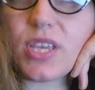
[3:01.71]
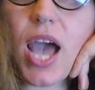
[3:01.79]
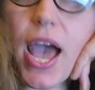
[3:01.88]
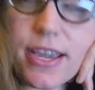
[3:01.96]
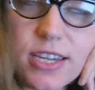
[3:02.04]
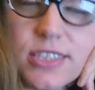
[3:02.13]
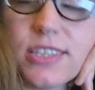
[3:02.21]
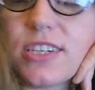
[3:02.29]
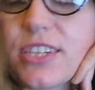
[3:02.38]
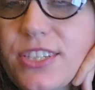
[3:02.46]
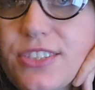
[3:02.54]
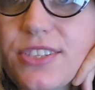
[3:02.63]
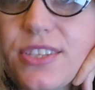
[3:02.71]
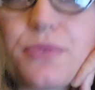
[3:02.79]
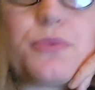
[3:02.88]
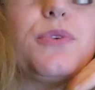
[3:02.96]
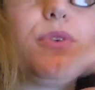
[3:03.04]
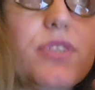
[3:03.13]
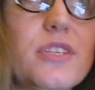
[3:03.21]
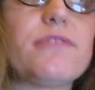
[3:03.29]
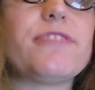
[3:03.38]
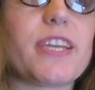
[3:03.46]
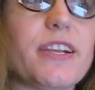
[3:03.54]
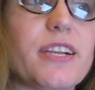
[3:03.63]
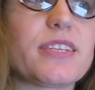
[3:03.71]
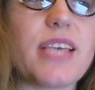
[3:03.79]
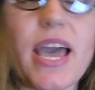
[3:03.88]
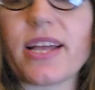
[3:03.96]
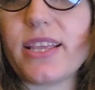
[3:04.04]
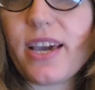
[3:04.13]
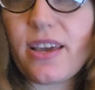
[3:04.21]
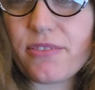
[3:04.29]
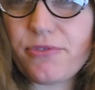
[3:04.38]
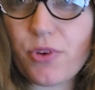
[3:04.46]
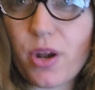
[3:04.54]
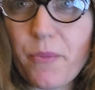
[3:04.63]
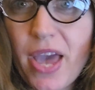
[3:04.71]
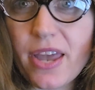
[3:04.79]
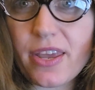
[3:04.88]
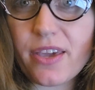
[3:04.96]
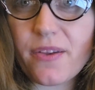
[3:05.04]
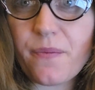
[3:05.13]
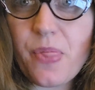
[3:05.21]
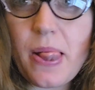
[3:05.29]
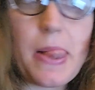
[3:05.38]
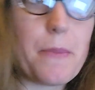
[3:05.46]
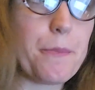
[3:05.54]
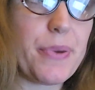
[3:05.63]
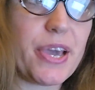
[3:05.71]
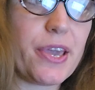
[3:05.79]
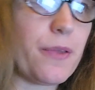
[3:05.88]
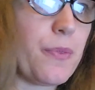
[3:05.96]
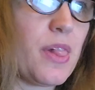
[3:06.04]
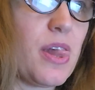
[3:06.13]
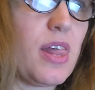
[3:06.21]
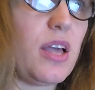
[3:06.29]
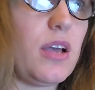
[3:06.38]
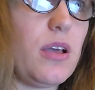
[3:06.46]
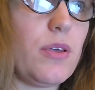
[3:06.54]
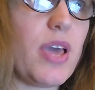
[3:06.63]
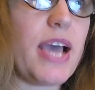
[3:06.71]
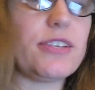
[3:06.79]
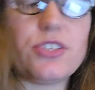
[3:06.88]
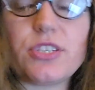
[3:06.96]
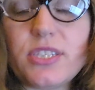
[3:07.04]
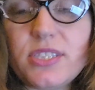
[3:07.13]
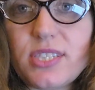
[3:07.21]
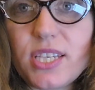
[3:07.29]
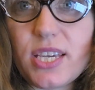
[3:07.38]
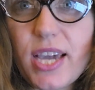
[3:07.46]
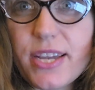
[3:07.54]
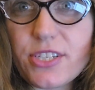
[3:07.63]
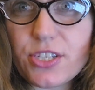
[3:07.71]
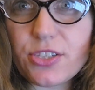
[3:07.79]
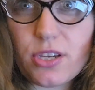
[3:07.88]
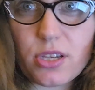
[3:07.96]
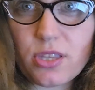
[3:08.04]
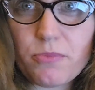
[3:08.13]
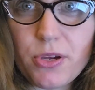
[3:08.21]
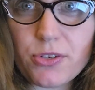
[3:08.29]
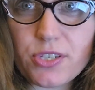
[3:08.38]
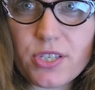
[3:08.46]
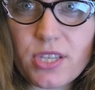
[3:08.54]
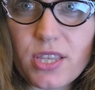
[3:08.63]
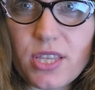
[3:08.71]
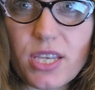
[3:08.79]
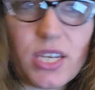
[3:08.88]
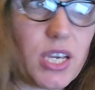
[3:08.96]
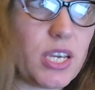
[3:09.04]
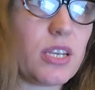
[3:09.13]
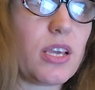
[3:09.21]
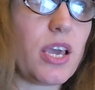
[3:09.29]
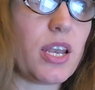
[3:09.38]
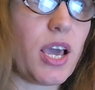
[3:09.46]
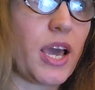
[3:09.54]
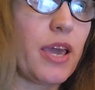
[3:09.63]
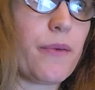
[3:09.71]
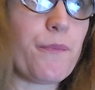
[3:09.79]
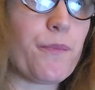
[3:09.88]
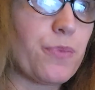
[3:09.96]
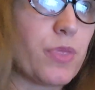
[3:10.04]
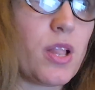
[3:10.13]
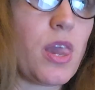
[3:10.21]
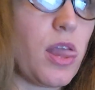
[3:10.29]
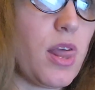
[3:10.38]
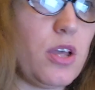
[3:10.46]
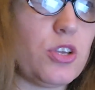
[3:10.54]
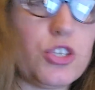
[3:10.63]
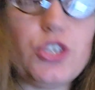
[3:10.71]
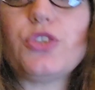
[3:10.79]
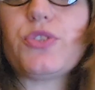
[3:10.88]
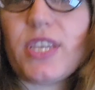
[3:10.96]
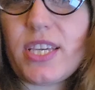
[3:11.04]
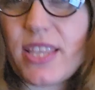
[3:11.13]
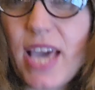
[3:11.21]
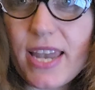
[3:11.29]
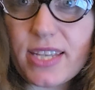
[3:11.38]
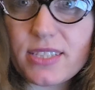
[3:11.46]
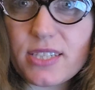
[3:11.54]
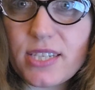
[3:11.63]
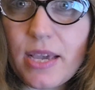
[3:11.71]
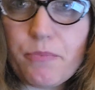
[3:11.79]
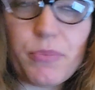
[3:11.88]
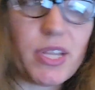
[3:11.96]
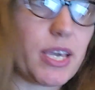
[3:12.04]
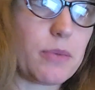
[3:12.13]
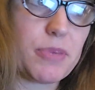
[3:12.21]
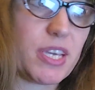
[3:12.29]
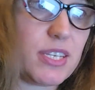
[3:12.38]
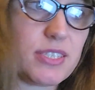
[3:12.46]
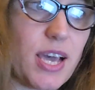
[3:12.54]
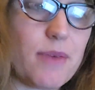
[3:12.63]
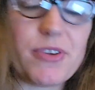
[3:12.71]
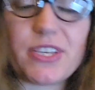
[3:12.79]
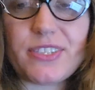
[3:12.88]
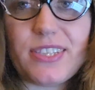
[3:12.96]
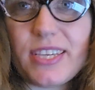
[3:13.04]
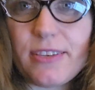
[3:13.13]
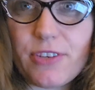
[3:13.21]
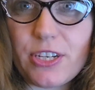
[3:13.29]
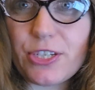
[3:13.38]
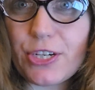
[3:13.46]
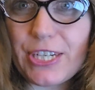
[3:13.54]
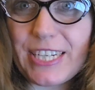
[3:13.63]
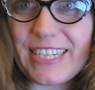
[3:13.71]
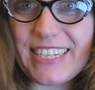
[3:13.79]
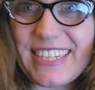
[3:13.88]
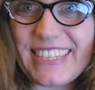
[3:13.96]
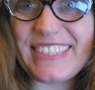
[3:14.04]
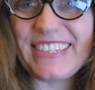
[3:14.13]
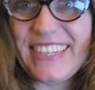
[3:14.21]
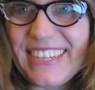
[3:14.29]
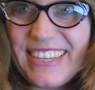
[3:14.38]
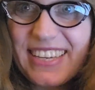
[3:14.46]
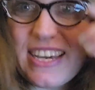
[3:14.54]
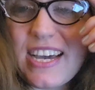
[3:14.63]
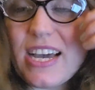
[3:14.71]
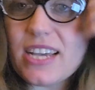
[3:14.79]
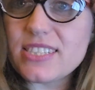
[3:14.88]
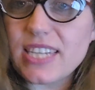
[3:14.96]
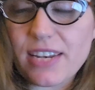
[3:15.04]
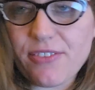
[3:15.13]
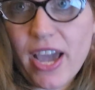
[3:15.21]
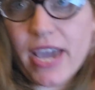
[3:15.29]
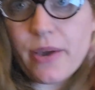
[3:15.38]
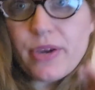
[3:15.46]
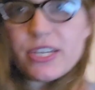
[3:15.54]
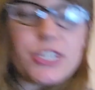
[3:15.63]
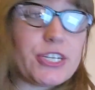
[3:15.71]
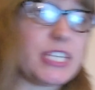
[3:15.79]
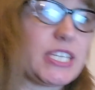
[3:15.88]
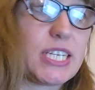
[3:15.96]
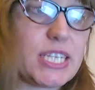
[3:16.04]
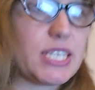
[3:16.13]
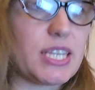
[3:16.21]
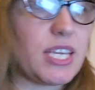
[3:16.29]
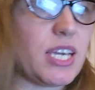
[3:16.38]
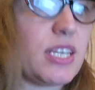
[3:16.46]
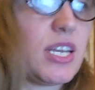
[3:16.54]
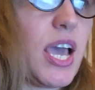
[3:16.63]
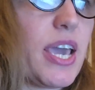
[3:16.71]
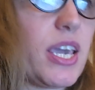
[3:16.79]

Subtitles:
I could look into the rules and figure exactly how to format it. But as you can see, I just took the motion that they did and I'm using that as a template because obviously if an attorney did it, state of Iowa attorney did it, then